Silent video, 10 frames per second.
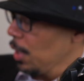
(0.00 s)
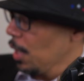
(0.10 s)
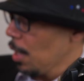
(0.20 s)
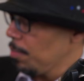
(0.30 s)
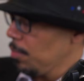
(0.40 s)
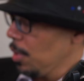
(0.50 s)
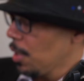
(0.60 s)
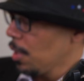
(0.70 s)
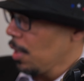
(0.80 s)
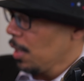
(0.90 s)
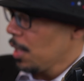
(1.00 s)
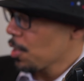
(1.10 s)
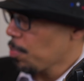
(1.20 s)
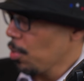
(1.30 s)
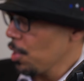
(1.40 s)
it up,
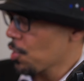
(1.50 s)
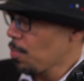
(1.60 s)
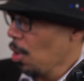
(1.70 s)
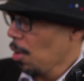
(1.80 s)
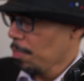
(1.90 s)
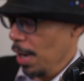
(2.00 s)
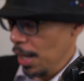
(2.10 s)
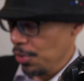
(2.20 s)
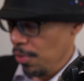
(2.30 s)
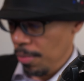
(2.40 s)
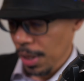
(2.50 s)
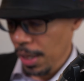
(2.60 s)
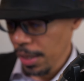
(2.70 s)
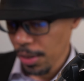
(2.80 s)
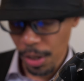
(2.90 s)
it's a pretty small box from the
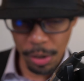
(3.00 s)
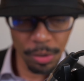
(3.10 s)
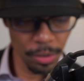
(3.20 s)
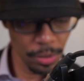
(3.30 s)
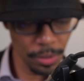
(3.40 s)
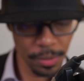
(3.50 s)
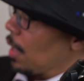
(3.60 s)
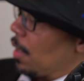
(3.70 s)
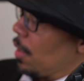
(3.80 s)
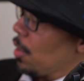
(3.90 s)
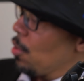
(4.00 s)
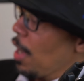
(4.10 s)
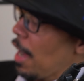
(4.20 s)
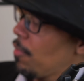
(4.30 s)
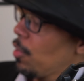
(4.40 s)
get-go. You
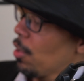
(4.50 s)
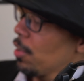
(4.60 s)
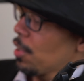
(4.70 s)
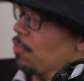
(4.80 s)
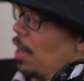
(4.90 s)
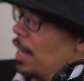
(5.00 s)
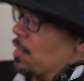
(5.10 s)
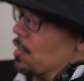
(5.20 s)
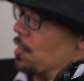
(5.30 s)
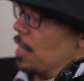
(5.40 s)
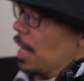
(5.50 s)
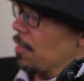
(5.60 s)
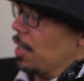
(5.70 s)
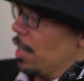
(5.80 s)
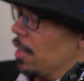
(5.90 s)
have your device inside
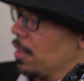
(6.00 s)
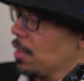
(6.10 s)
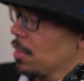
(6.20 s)
of there